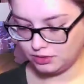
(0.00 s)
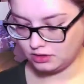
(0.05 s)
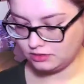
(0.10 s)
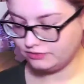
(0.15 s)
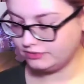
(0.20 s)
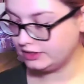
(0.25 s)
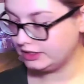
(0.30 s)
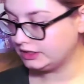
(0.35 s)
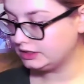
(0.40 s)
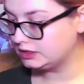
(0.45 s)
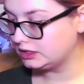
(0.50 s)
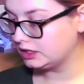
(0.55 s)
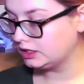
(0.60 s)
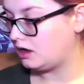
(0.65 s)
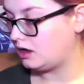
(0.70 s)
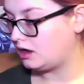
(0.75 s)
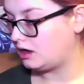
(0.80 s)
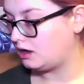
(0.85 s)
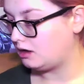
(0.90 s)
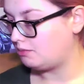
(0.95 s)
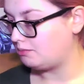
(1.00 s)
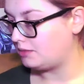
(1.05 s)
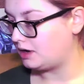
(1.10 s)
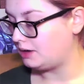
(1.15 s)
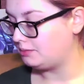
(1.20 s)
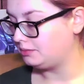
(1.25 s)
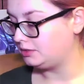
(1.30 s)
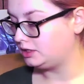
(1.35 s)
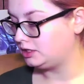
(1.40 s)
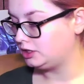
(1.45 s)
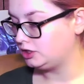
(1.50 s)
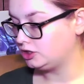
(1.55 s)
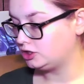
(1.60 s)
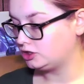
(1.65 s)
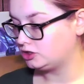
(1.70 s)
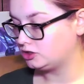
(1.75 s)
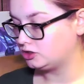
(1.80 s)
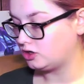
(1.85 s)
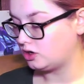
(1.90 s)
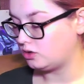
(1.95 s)
Perfect. I'm gonna
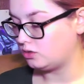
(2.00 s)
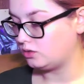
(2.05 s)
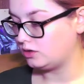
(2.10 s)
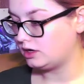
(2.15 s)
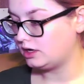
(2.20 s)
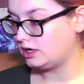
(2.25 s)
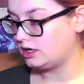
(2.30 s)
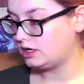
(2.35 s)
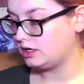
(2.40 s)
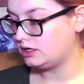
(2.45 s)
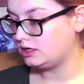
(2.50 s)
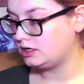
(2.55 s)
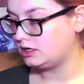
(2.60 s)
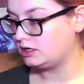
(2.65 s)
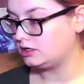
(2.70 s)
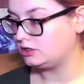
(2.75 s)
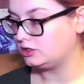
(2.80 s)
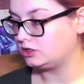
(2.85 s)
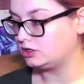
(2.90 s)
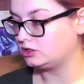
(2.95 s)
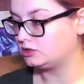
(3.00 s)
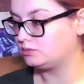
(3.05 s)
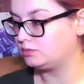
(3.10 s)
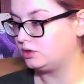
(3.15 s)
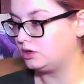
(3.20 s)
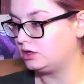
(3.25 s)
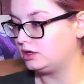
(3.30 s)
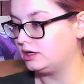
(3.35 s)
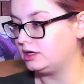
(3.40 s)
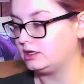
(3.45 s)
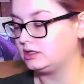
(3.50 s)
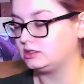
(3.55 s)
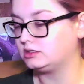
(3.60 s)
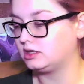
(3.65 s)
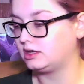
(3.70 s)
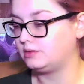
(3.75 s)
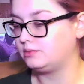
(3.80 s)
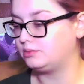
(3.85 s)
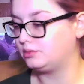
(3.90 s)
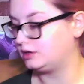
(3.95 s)
just go in and just put a
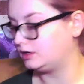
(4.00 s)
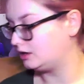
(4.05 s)
slight